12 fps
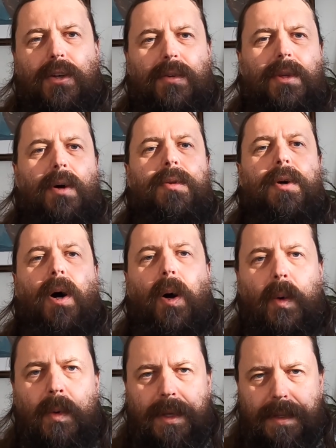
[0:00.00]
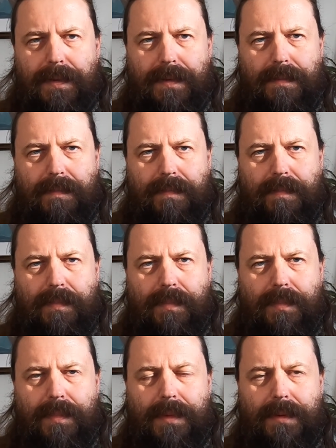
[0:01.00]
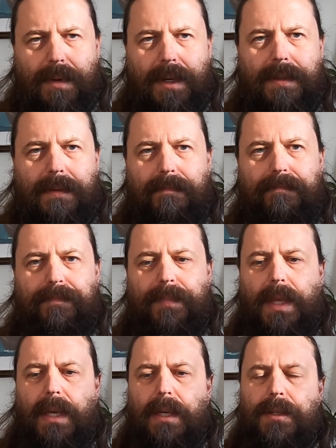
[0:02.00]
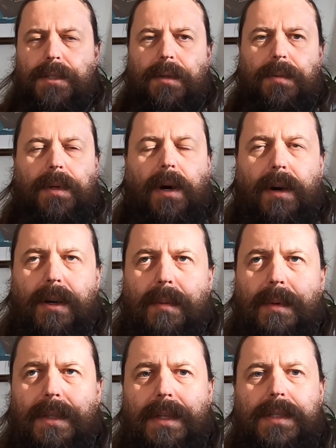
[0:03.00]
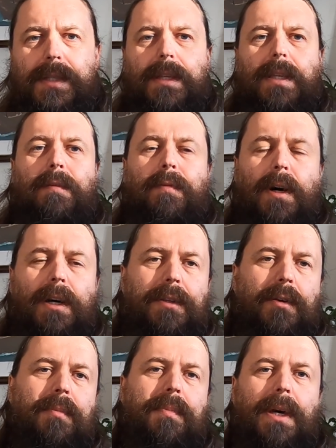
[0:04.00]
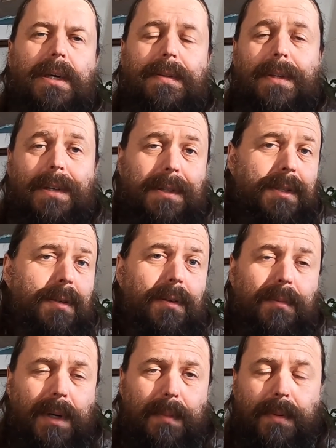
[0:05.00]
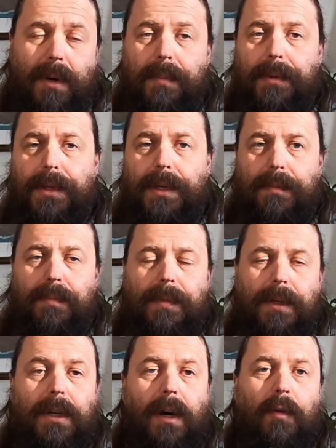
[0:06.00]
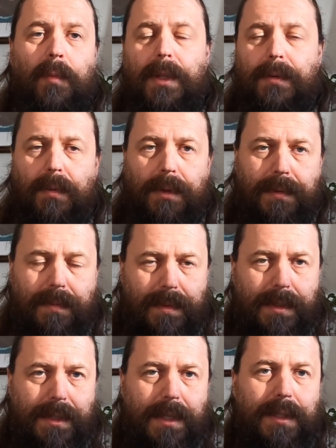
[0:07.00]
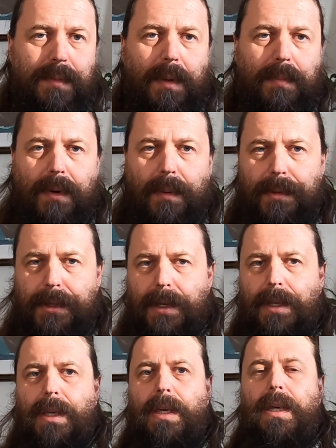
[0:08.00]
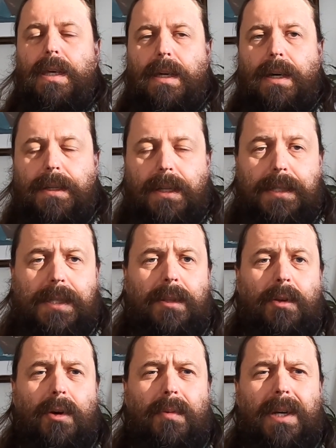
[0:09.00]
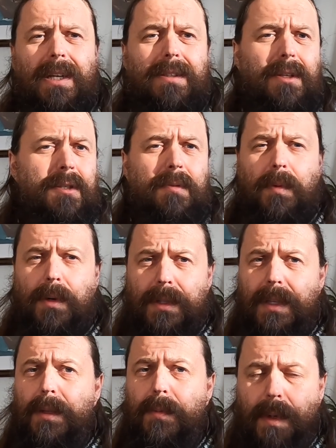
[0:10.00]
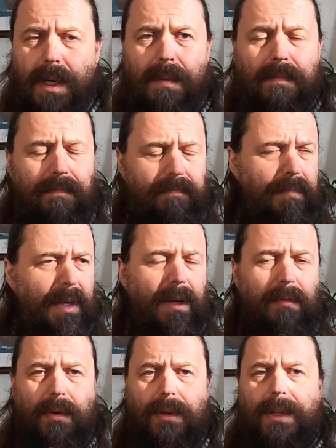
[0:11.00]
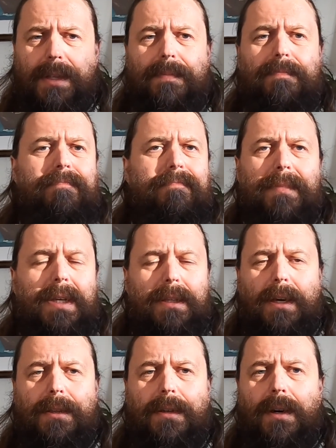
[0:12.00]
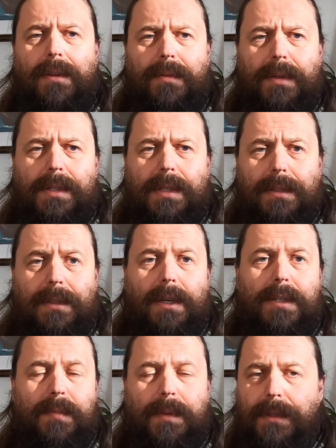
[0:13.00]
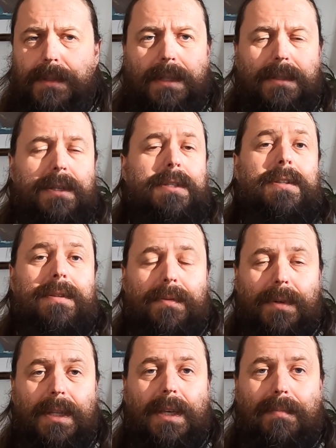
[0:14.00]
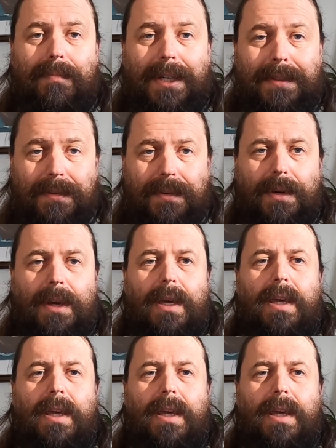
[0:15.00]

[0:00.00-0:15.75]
you don't own it, right? So the argument is that if I don't pay tax on my property, the government will seize my property. At least in Norway, it doesn't work that way. I've heard that in other countries it does, but it doesn't really matter.